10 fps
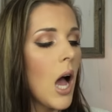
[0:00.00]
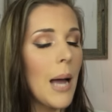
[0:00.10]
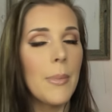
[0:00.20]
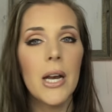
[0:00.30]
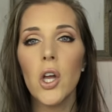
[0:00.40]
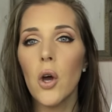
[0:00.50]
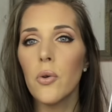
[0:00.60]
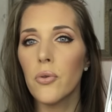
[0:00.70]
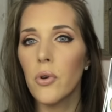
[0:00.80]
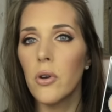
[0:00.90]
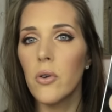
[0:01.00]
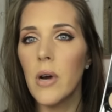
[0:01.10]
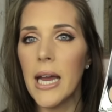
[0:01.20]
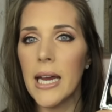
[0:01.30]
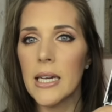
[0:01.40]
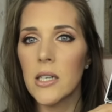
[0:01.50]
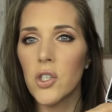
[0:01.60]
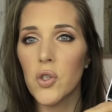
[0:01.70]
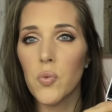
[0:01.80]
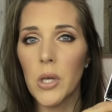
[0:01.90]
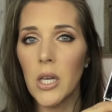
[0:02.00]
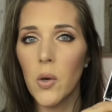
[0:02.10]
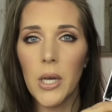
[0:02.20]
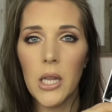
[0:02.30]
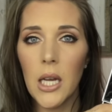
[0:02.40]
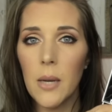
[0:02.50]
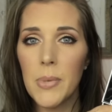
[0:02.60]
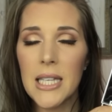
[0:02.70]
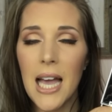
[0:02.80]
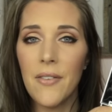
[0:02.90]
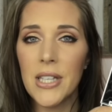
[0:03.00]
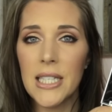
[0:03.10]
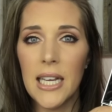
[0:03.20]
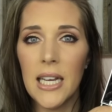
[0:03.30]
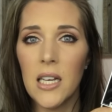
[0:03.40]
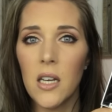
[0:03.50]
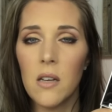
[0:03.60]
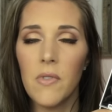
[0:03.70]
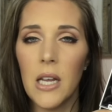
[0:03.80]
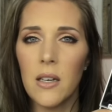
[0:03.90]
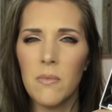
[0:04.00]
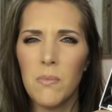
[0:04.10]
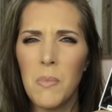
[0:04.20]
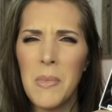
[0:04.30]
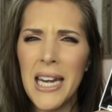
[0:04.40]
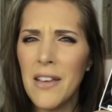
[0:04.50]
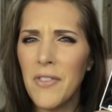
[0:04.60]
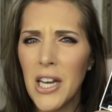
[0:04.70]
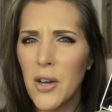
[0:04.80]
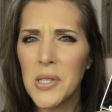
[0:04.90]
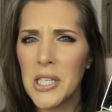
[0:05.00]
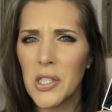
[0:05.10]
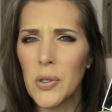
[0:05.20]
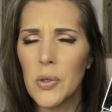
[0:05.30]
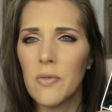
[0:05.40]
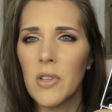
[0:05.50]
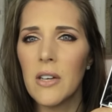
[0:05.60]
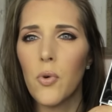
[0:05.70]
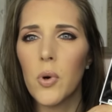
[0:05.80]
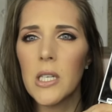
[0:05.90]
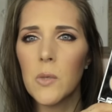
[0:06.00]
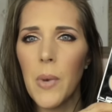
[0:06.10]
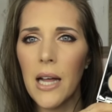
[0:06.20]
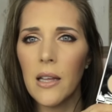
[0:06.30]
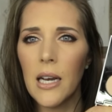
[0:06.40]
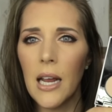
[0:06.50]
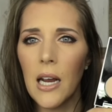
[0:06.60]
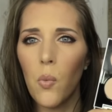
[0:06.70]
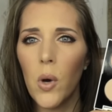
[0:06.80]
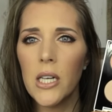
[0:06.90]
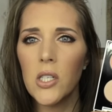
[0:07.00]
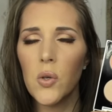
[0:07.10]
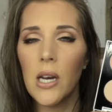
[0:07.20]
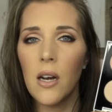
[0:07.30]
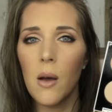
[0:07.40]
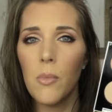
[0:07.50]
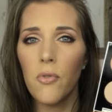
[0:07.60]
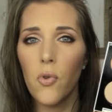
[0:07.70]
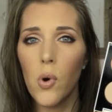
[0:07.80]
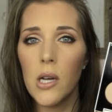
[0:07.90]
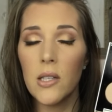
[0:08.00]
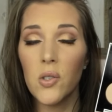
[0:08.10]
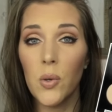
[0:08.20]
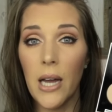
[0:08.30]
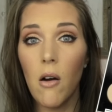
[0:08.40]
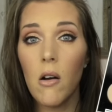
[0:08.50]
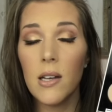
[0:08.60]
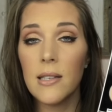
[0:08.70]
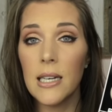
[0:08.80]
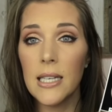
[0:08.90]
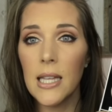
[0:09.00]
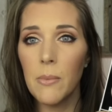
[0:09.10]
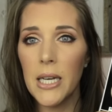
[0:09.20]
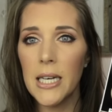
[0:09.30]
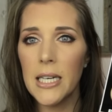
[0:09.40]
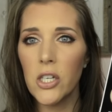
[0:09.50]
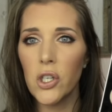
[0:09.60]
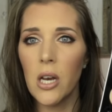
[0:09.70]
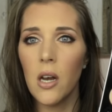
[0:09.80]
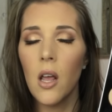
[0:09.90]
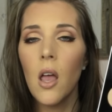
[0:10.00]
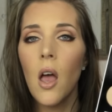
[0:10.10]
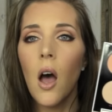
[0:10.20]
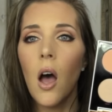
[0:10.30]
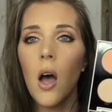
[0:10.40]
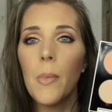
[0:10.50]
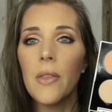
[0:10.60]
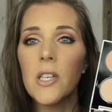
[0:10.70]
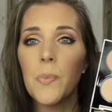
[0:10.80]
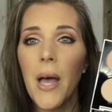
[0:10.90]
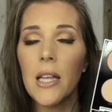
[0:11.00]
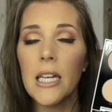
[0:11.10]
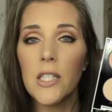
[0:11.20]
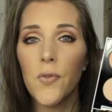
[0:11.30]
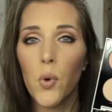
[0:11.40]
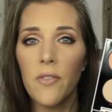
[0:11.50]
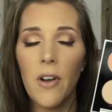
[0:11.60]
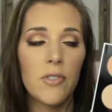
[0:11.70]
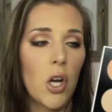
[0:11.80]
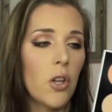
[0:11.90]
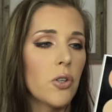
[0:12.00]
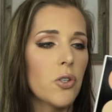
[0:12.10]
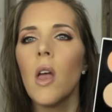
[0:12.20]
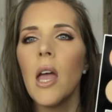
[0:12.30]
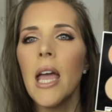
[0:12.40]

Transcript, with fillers: I'm going to go through and just really quickly, because I haven't seen any, many videos exclusively for this palette, and I wanted to get it up before it sold out because it is limited edition. Um, this palette is $45.